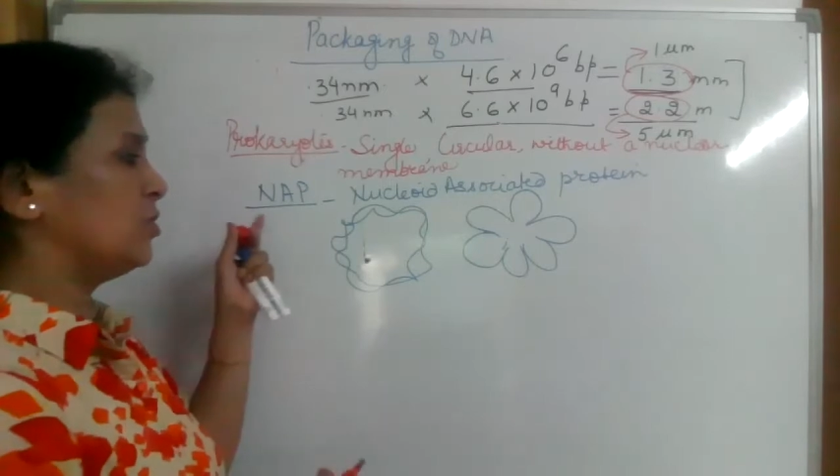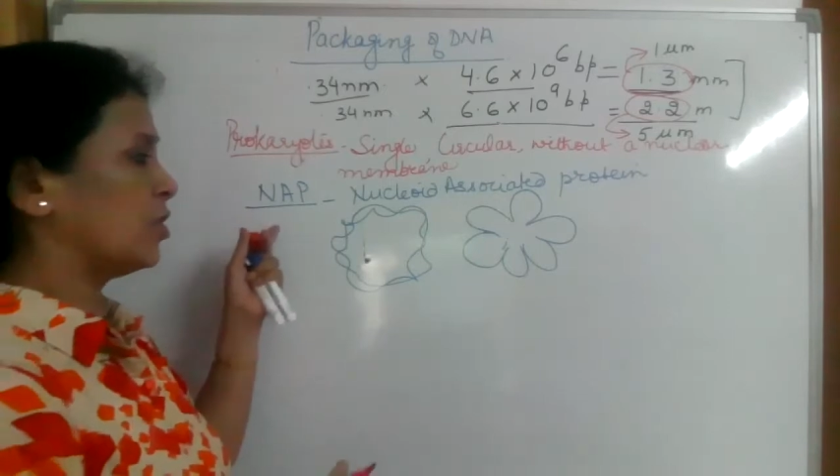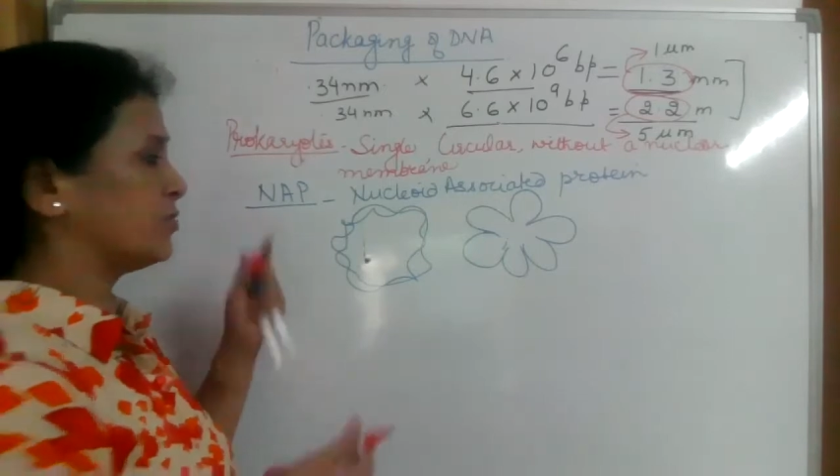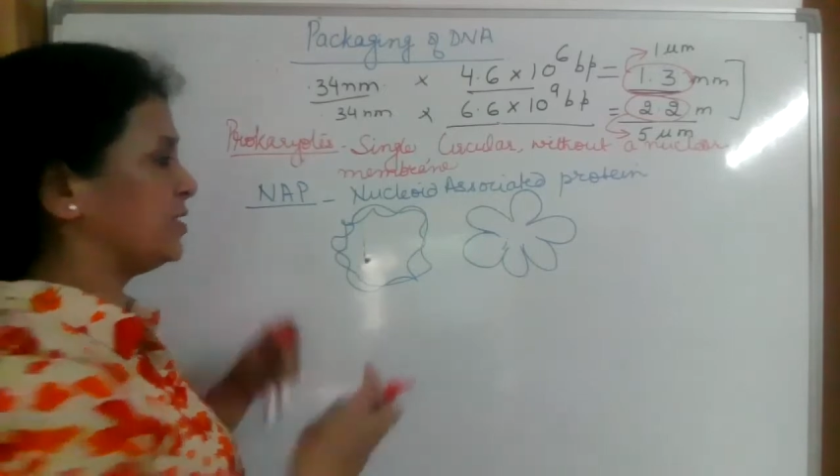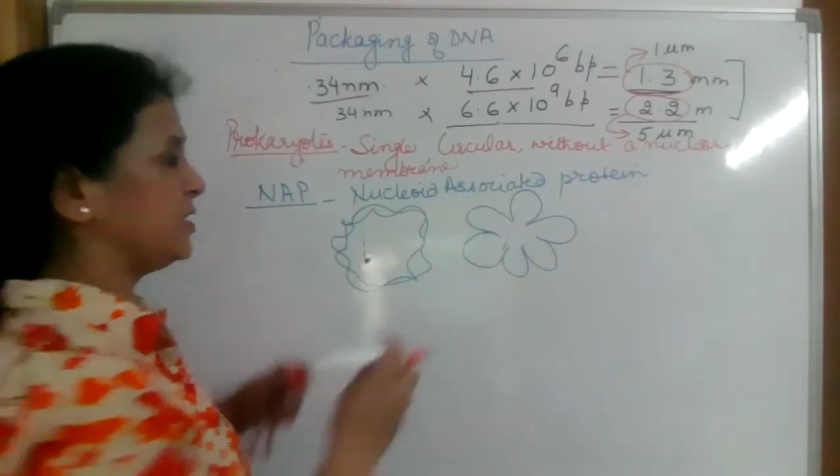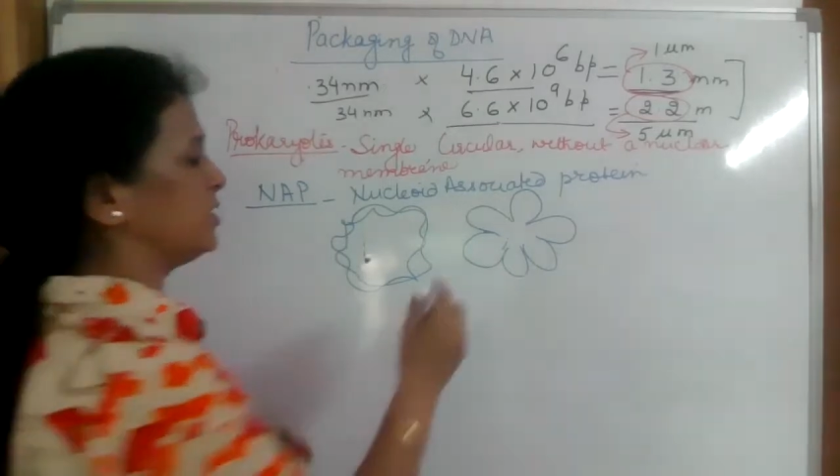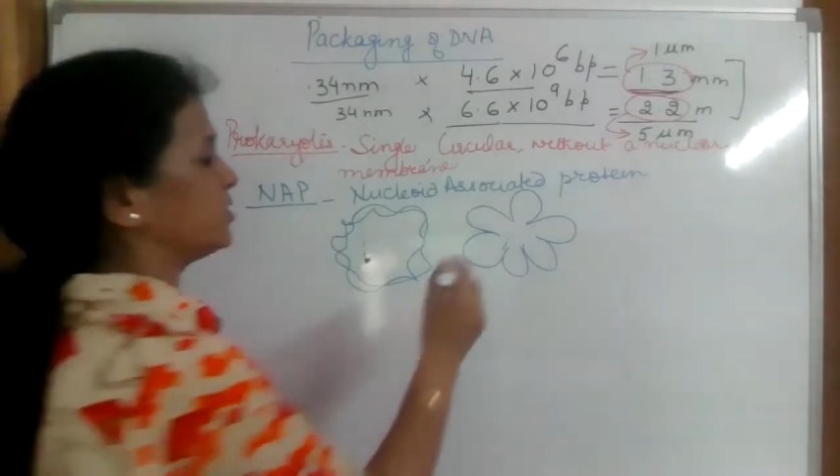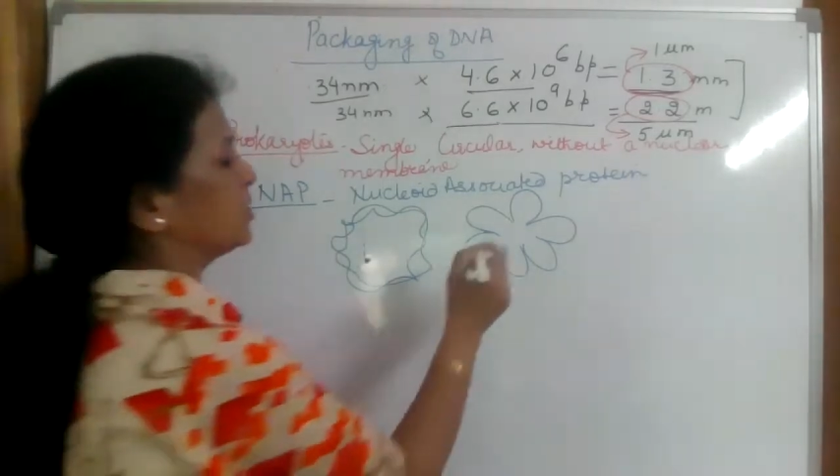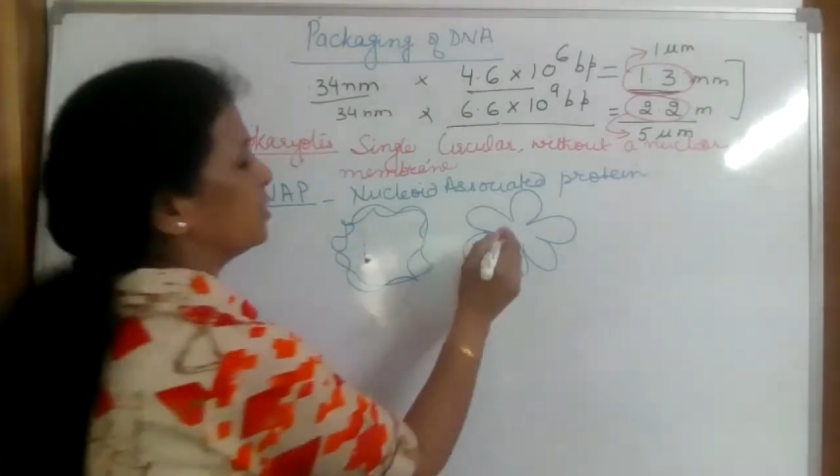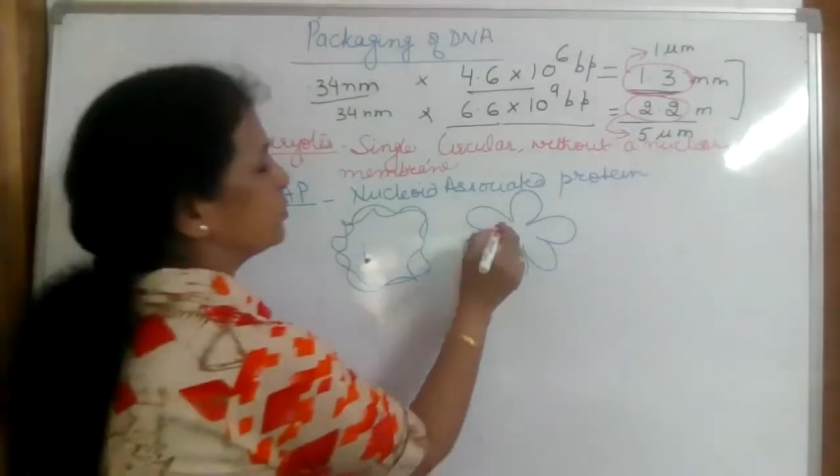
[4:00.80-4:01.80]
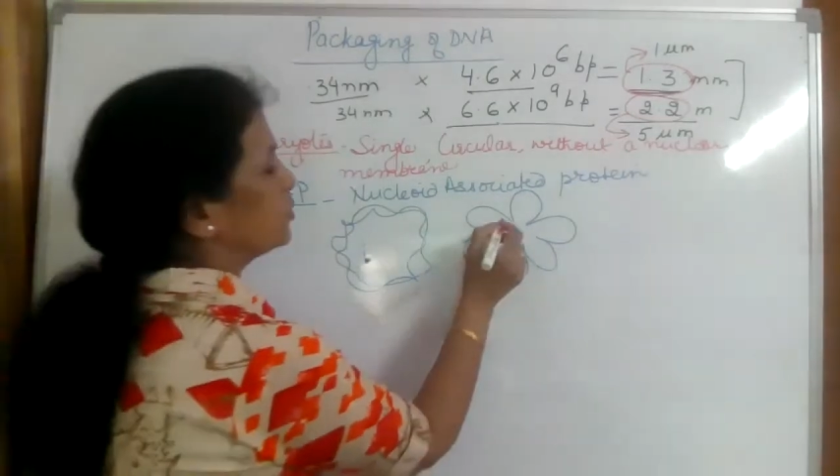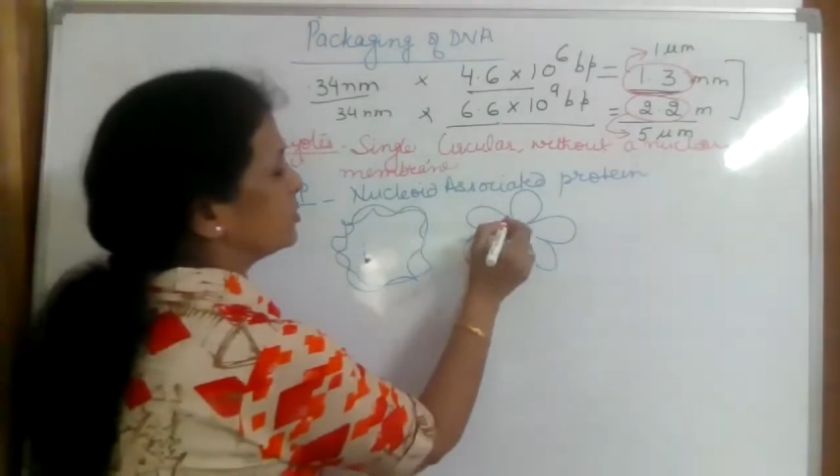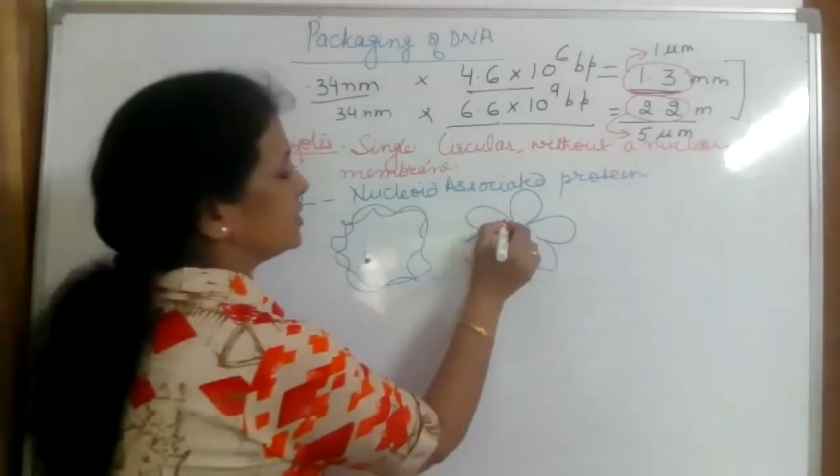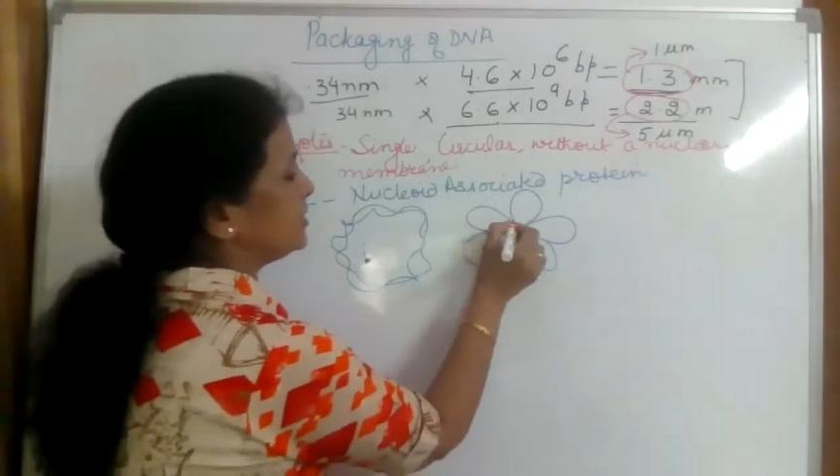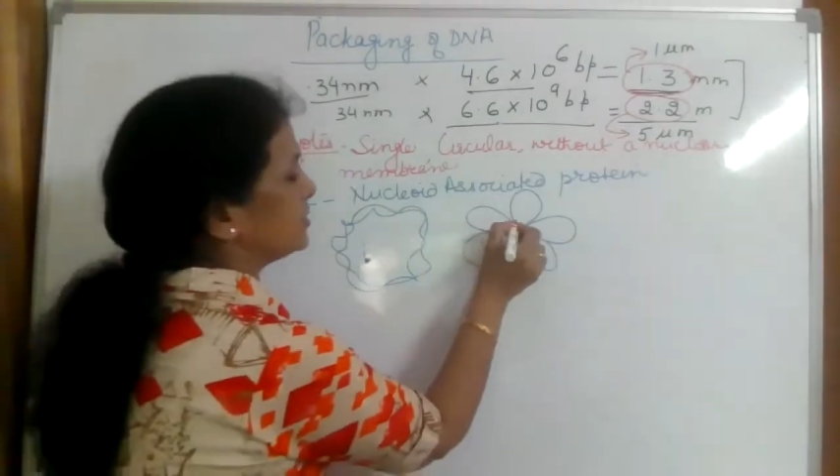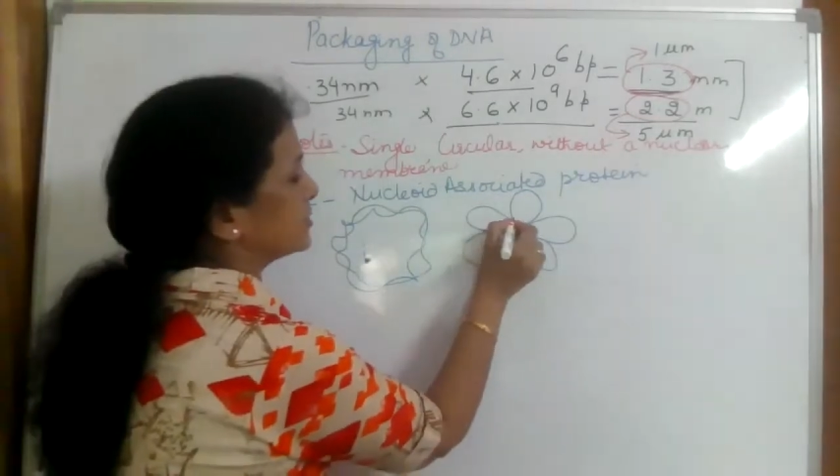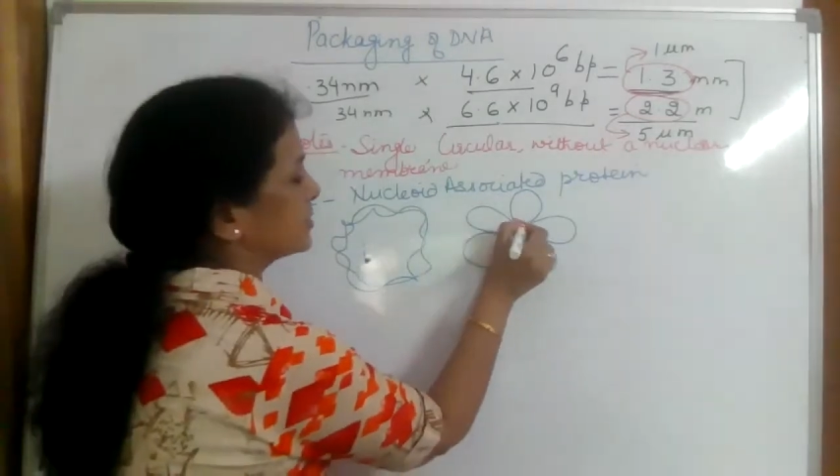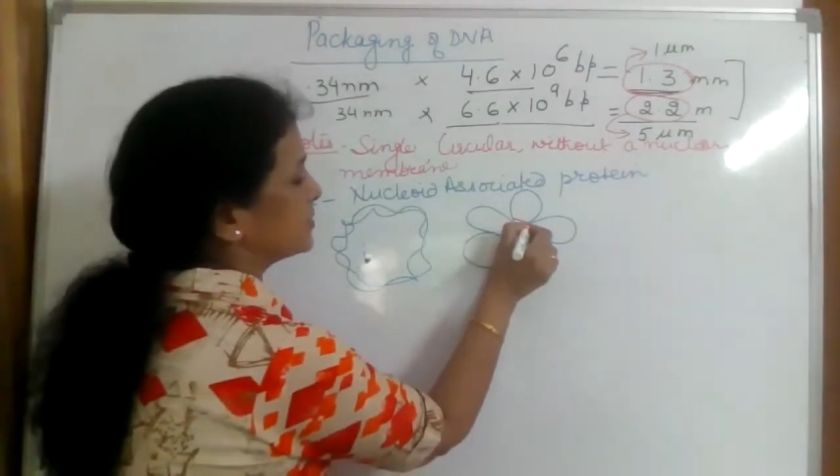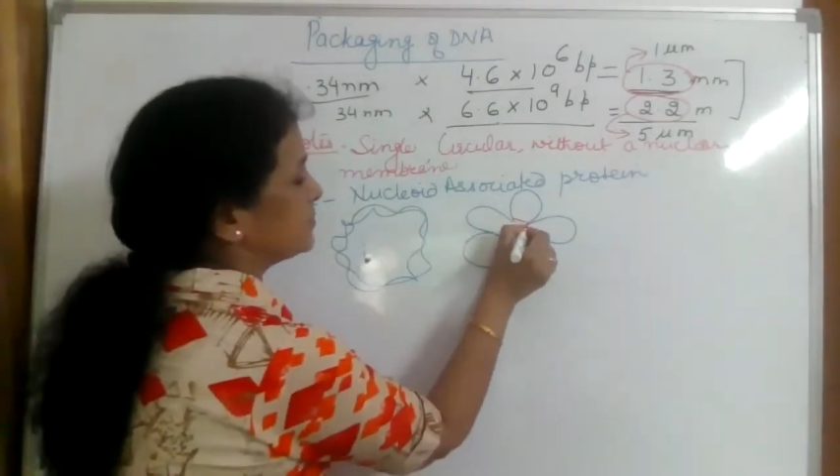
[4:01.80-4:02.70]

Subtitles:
of these proteins.